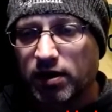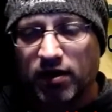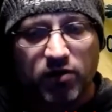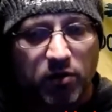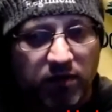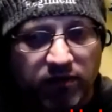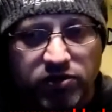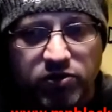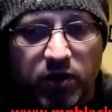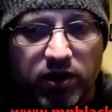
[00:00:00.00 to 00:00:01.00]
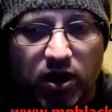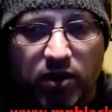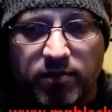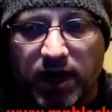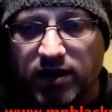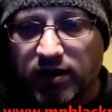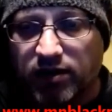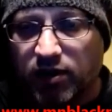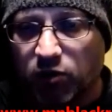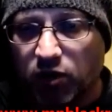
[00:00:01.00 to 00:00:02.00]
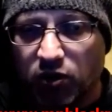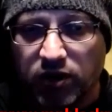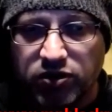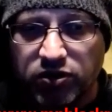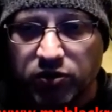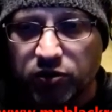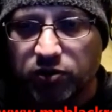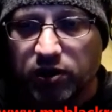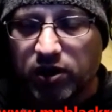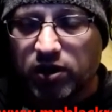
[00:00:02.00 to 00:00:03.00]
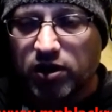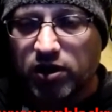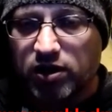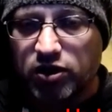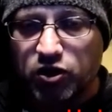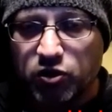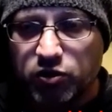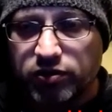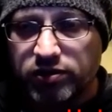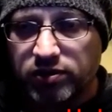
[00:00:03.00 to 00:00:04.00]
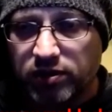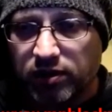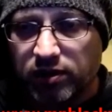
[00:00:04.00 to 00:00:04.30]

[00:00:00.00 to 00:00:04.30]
And if they refuse to wear the armband, then we're going to use,